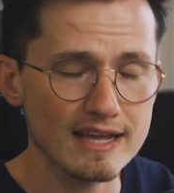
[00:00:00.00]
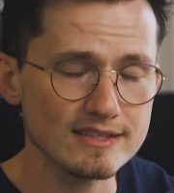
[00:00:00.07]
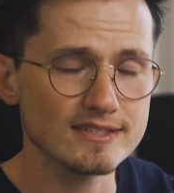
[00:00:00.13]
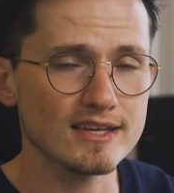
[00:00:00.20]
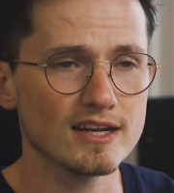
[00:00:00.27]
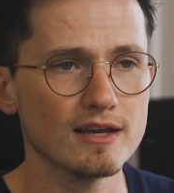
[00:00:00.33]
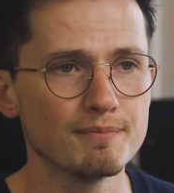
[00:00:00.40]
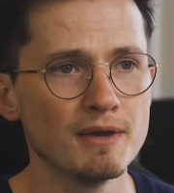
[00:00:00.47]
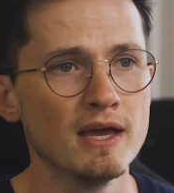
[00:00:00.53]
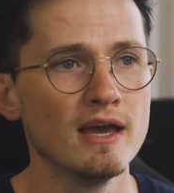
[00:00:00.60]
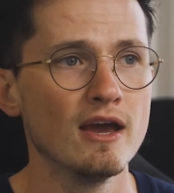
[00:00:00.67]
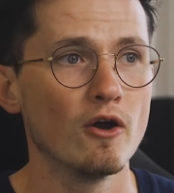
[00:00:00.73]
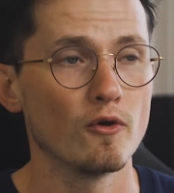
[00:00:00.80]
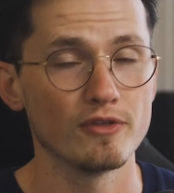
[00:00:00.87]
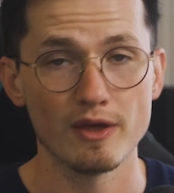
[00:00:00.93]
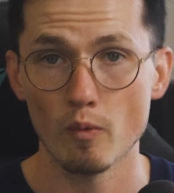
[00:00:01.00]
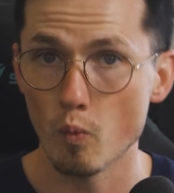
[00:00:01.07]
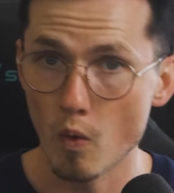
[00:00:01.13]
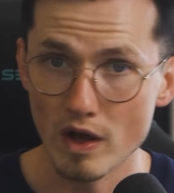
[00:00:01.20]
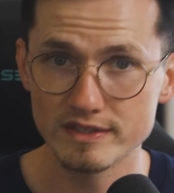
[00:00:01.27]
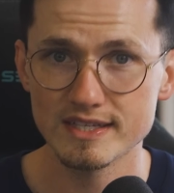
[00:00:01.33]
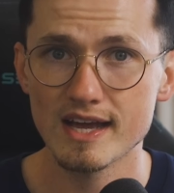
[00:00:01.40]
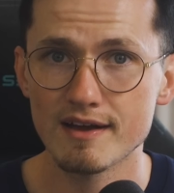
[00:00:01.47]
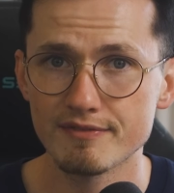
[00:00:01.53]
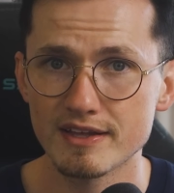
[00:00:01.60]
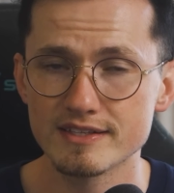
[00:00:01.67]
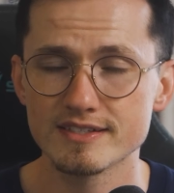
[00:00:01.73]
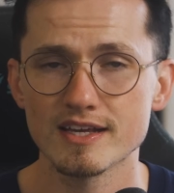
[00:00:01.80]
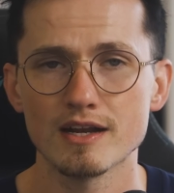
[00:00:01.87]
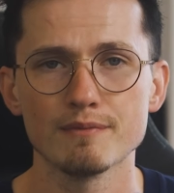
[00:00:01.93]
that setup, or they want to have
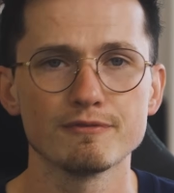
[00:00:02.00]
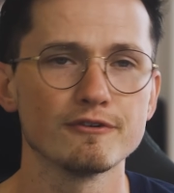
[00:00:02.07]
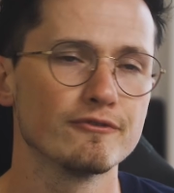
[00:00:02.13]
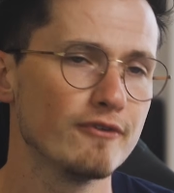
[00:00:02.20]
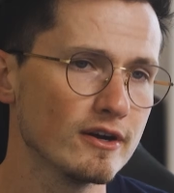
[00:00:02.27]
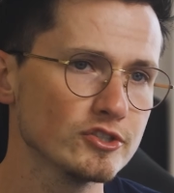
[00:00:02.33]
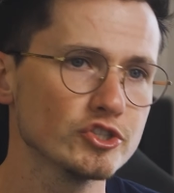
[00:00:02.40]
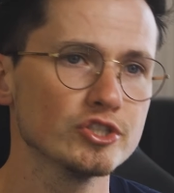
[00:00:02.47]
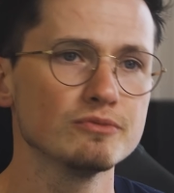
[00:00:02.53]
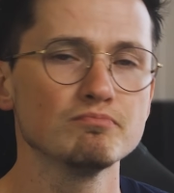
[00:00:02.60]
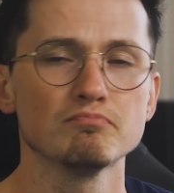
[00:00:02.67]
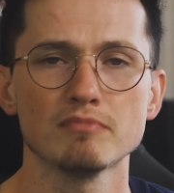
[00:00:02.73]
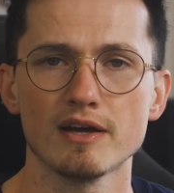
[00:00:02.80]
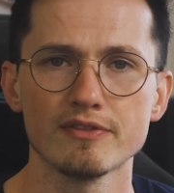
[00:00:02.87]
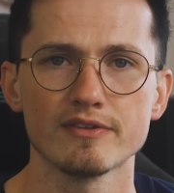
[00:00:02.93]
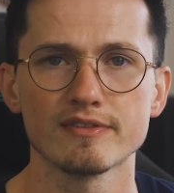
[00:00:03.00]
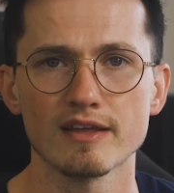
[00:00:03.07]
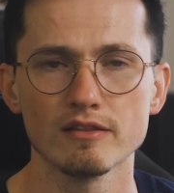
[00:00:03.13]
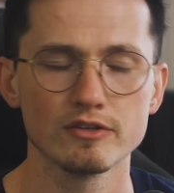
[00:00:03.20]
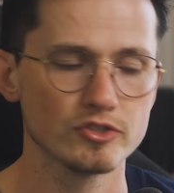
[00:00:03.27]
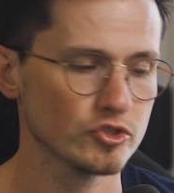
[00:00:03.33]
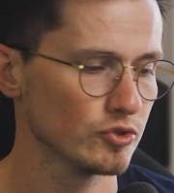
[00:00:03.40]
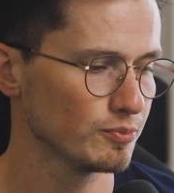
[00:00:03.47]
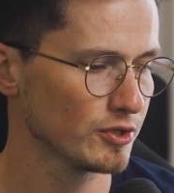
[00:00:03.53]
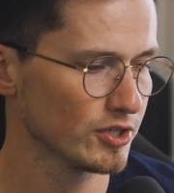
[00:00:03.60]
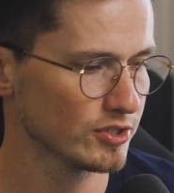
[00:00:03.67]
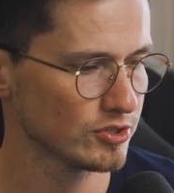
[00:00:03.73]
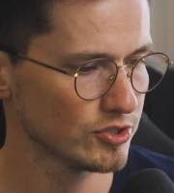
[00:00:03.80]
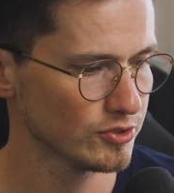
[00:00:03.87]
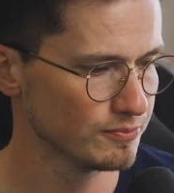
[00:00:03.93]
that setup for function, I think that looks super
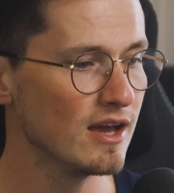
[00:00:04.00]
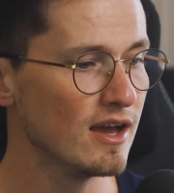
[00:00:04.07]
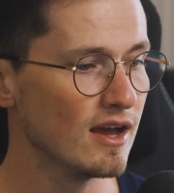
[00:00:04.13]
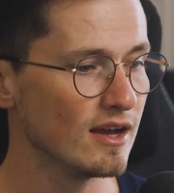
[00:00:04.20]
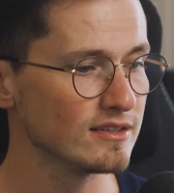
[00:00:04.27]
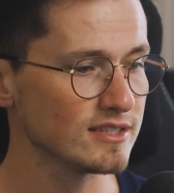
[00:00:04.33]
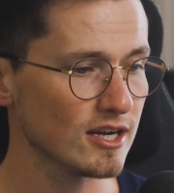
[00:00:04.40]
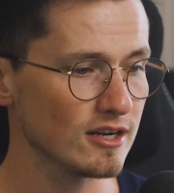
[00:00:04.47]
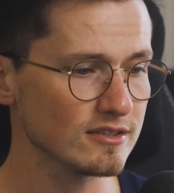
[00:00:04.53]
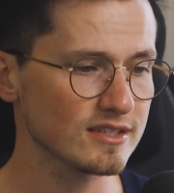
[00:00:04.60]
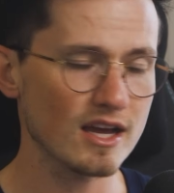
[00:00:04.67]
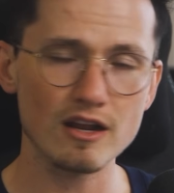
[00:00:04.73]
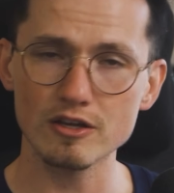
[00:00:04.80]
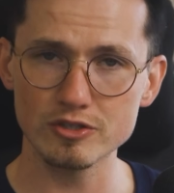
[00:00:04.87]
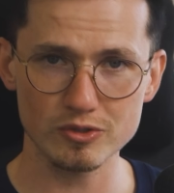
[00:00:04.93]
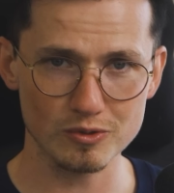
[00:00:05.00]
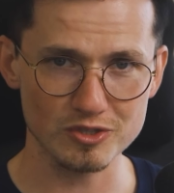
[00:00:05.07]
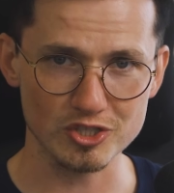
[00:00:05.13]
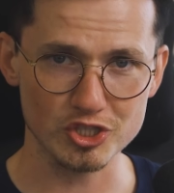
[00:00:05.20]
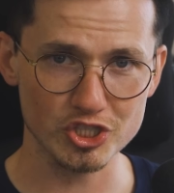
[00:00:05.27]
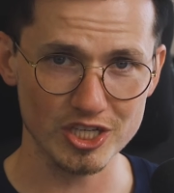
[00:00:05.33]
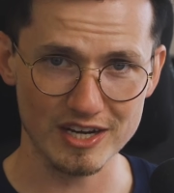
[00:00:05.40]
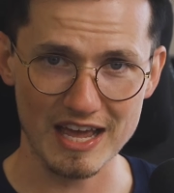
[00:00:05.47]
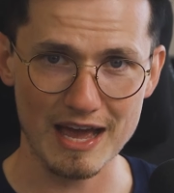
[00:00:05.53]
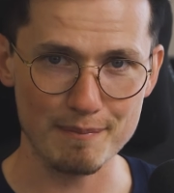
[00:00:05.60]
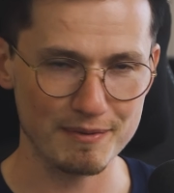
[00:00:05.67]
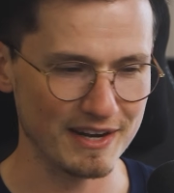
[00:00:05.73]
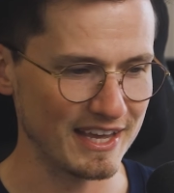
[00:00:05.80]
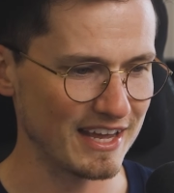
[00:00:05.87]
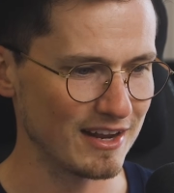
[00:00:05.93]
good too. Tires got all sorts of shit
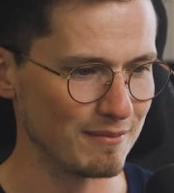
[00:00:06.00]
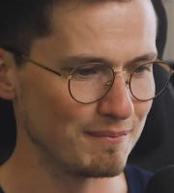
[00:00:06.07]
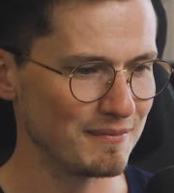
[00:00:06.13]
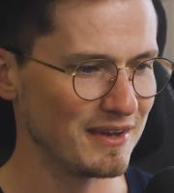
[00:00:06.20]
happening in them.